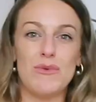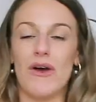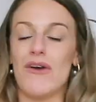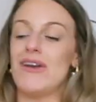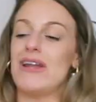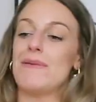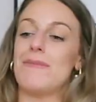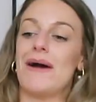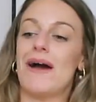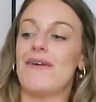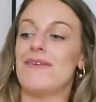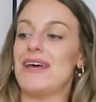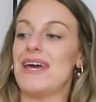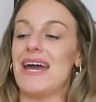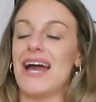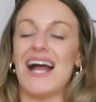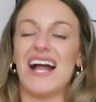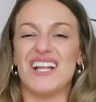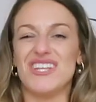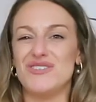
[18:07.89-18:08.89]
worried about
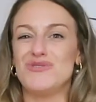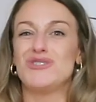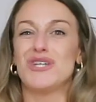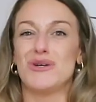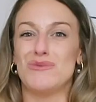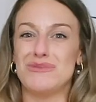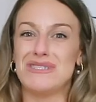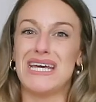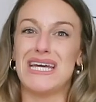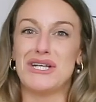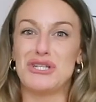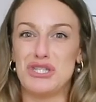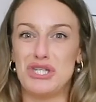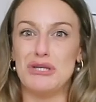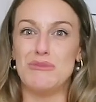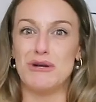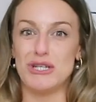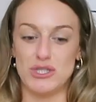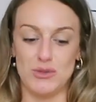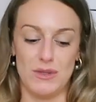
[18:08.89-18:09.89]
it, and you don't take
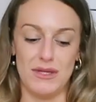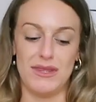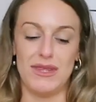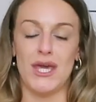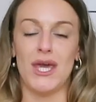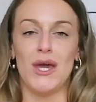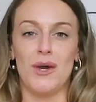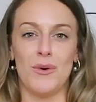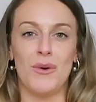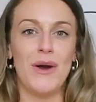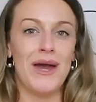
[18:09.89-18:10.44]
too much with you,